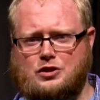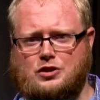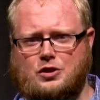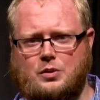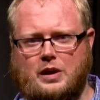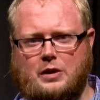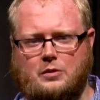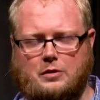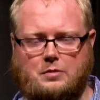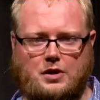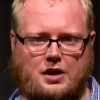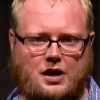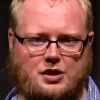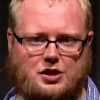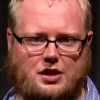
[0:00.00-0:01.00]
doing with
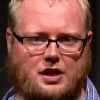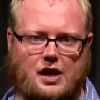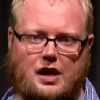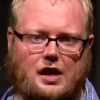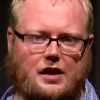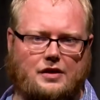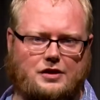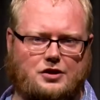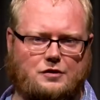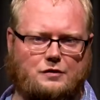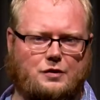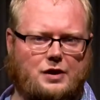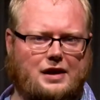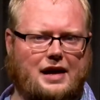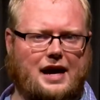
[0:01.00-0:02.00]
production, that you
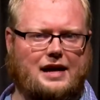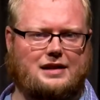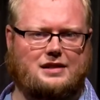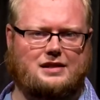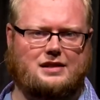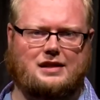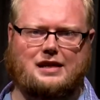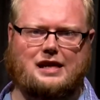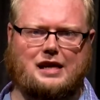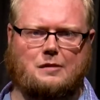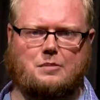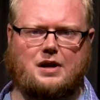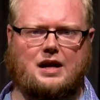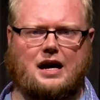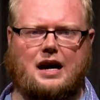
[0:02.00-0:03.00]
forget to keep
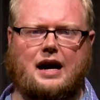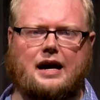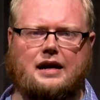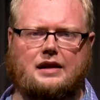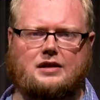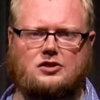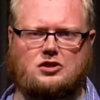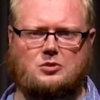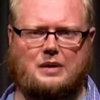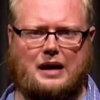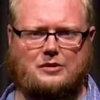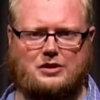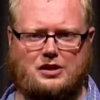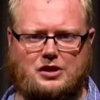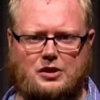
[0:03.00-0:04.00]
an eye
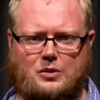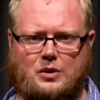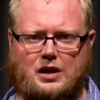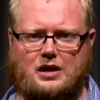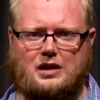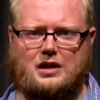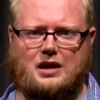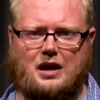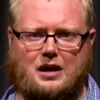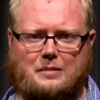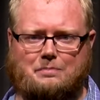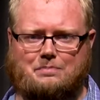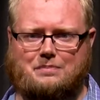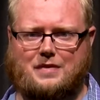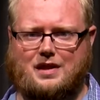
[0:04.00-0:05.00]
surrounding you.
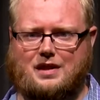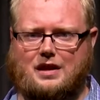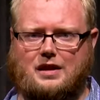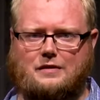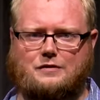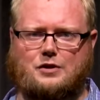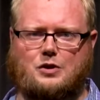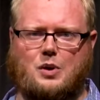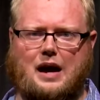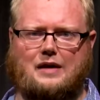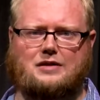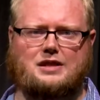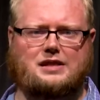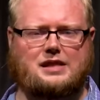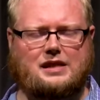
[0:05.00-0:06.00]
If you haven't
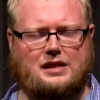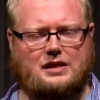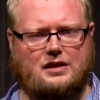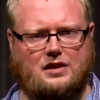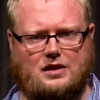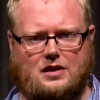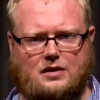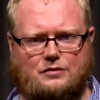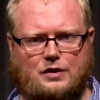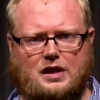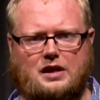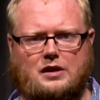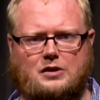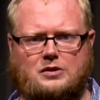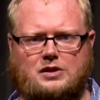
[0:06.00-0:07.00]
seen, there are
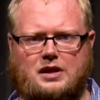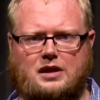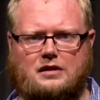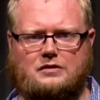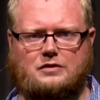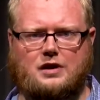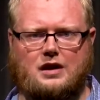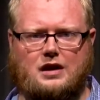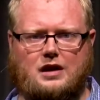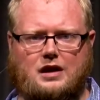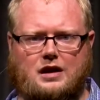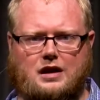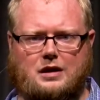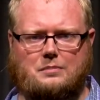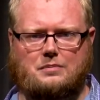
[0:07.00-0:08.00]
videos of
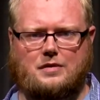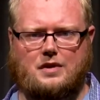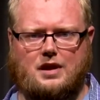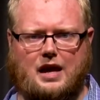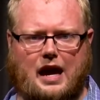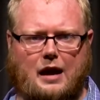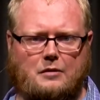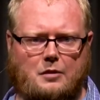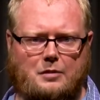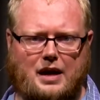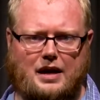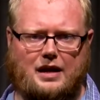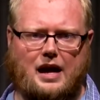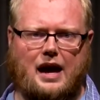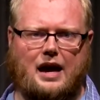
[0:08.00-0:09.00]

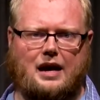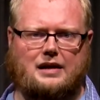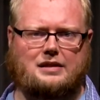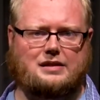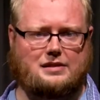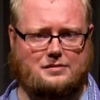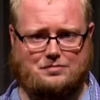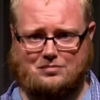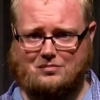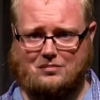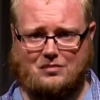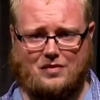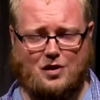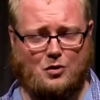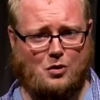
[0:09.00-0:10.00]
cameramen and
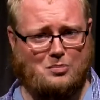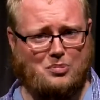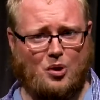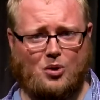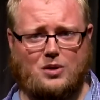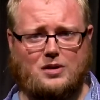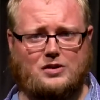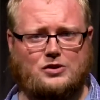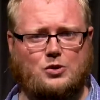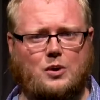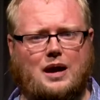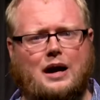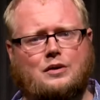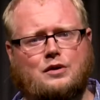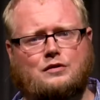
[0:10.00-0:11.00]
reporters who are
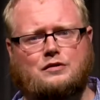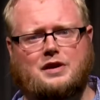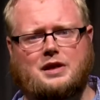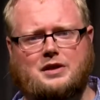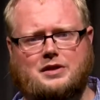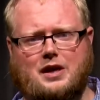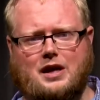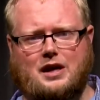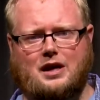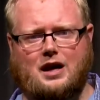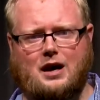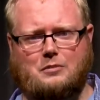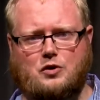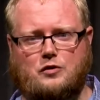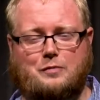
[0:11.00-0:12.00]
out in the field
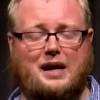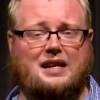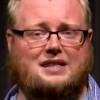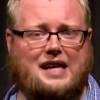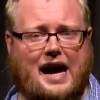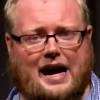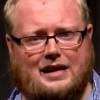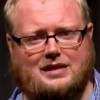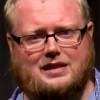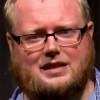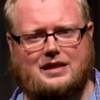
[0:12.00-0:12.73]
who've been attacked.